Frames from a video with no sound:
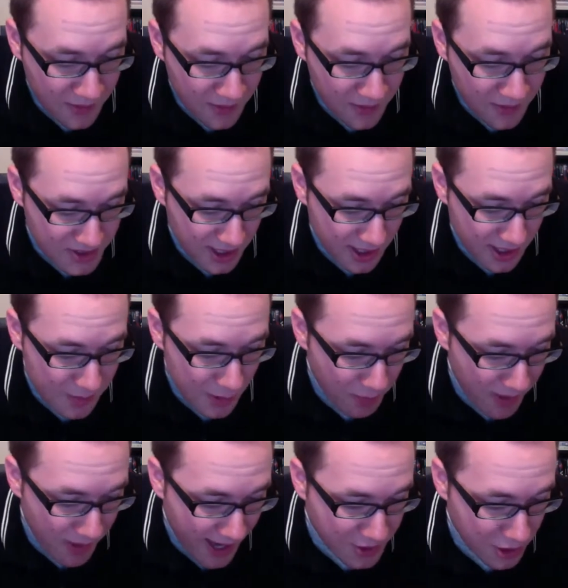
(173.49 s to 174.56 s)
This time, though,
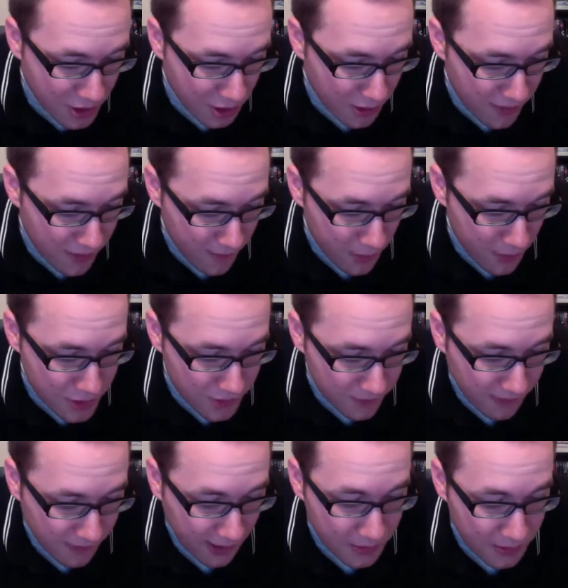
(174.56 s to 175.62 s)
passion on the verge
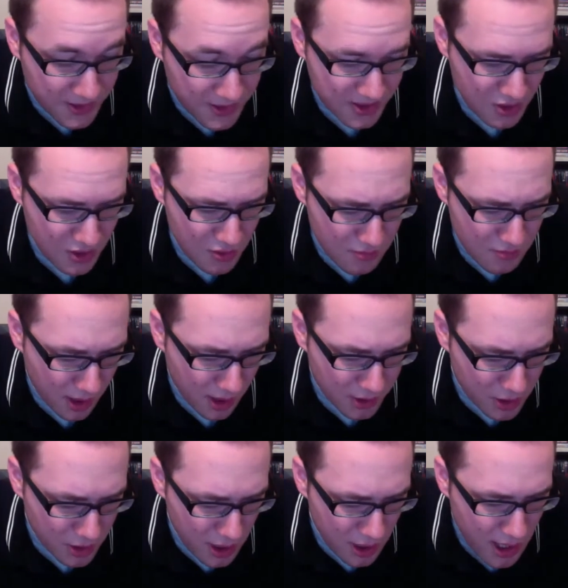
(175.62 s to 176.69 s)
of violence is too
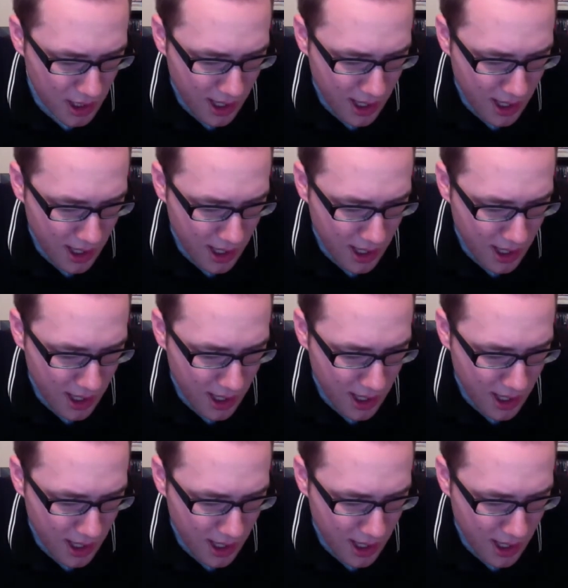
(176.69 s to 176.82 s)
much,